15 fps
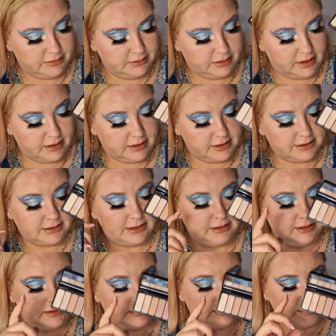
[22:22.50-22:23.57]
Like I said,
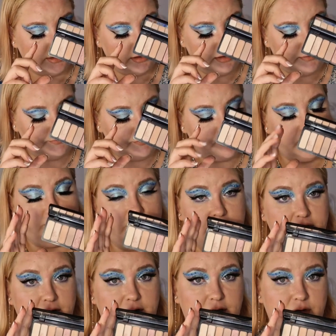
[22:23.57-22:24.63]
it's
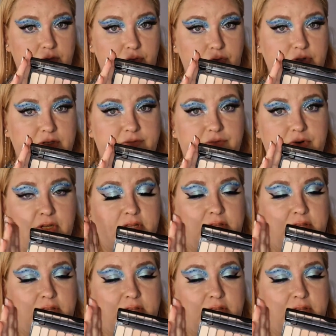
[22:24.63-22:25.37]
vegan and cruelty free.